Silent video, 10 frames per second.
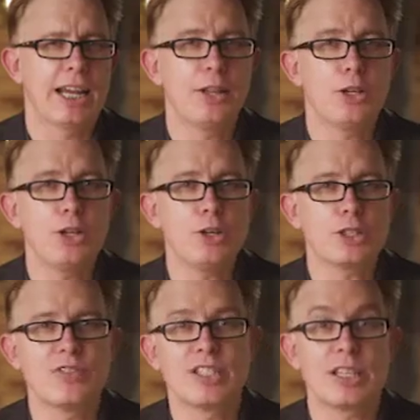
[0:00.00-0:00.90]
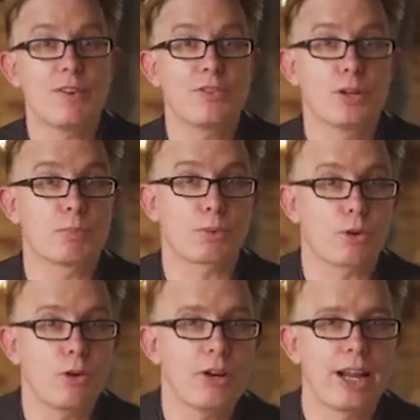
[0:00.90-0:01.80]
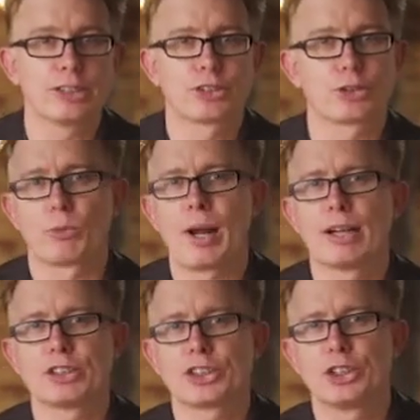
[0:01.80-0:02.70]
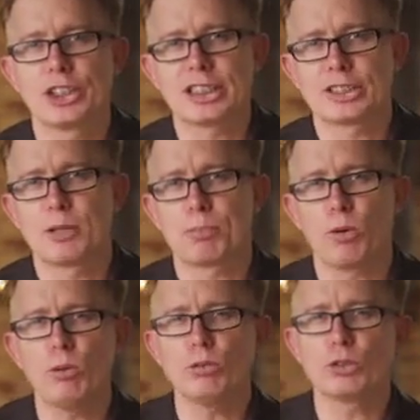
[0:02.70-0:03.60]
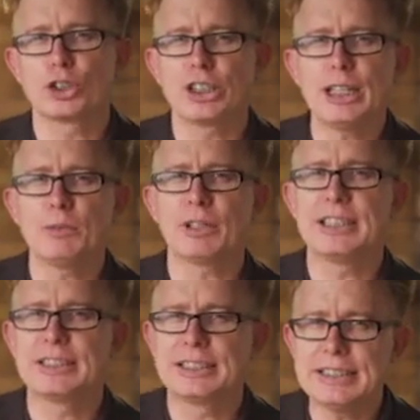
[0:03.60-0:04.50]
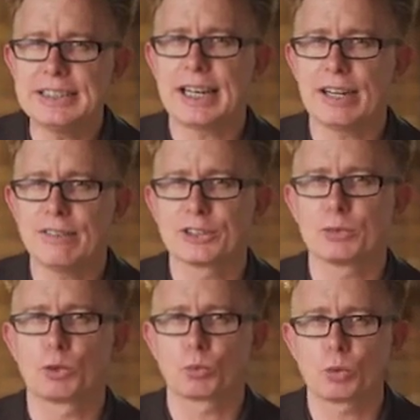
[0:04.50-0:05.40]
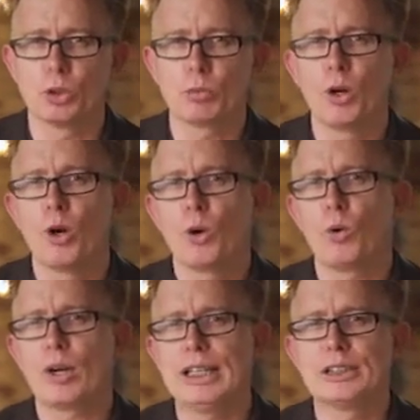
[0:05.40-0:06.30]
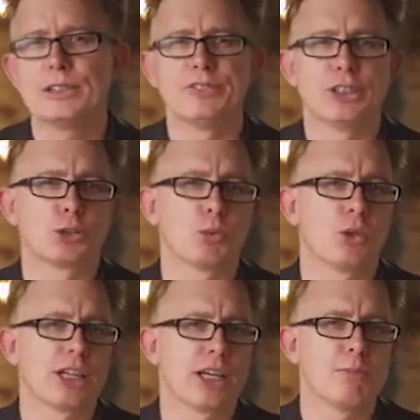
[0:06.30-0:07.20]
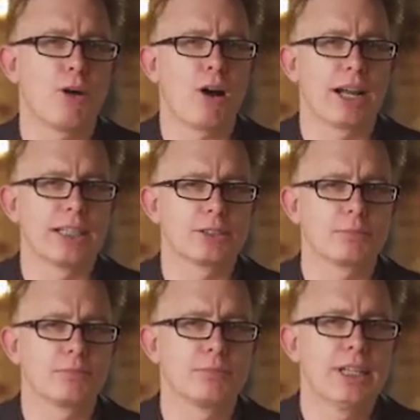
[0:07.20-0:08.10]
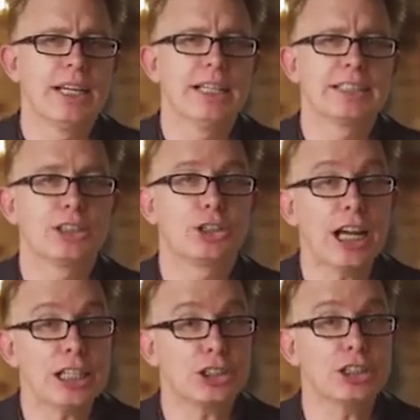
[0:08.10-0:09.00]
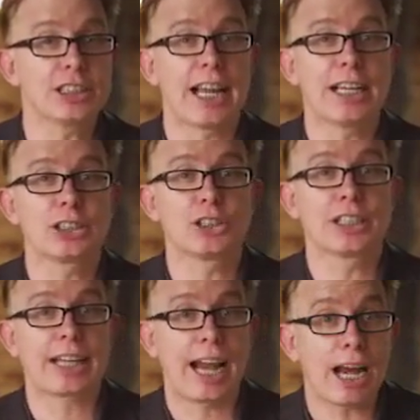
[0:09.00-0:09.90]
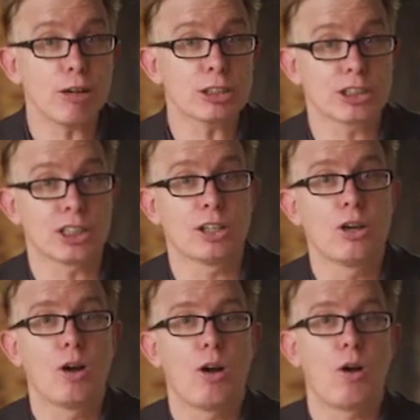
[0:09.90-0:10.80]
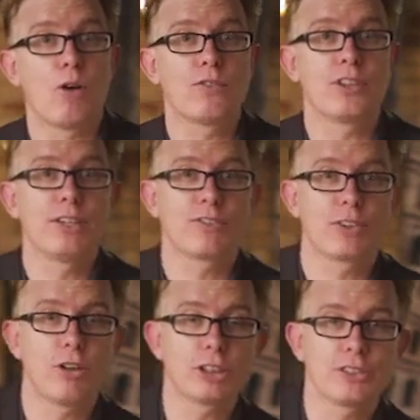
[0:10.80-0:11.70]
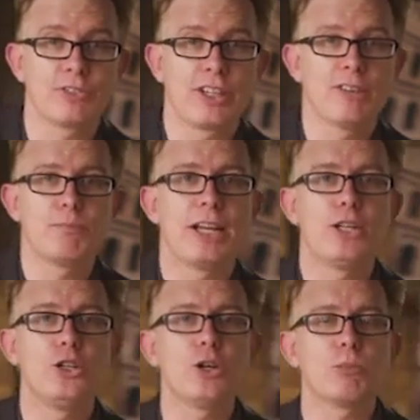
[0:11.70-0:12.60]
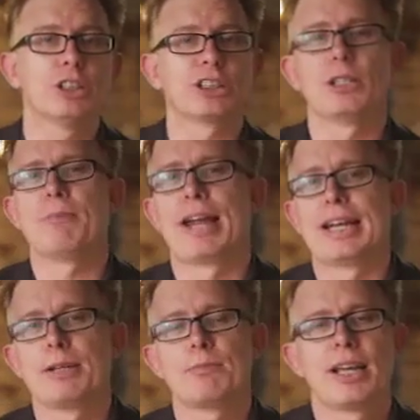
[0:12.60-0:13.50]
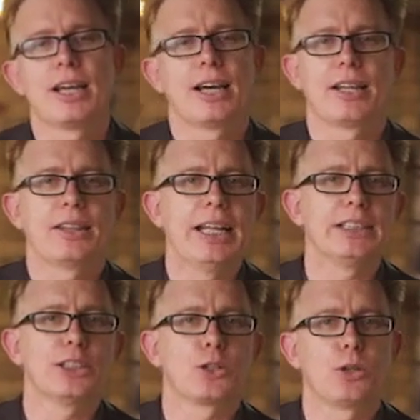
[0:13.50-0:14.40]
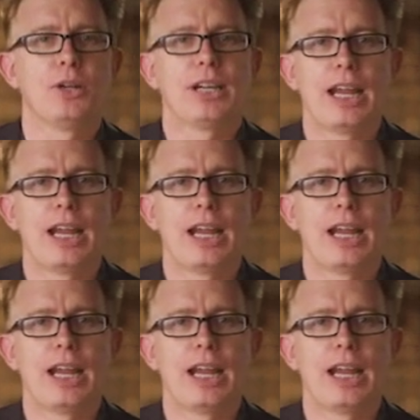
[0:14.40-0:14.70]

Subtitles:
and the use of indefinite pronouns throughout suggests that Paul genuinely did have some group or individual in mind. Suggestions as to the character of the philosophy have been numerous and many. These include